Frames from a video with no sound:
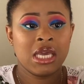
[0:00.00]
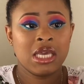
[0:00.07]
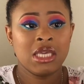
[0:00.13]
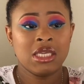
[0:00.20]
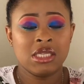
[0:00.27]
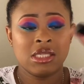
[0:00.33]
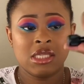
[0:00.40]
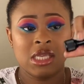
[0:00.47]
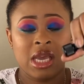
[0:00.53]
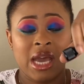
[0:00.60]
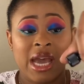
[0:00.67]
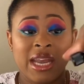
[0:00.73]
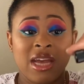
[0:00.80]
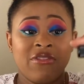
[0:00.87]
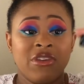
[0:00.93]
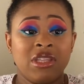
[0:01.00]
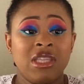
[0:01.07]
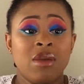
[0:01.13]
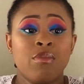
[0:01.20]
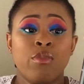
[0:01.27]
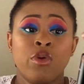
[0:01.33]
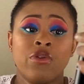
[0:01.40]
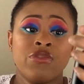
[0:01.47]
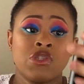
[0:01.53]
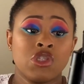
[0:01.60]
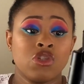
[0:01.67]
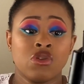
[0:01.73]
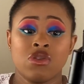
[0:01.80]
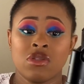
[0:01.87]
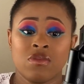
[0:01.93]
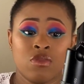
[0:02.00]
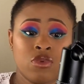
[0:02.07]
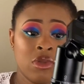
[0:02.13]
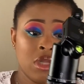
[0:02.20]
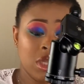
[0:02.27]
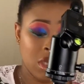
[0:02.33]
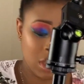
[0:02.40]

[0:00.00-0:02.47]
easier and everything moves so smoothly.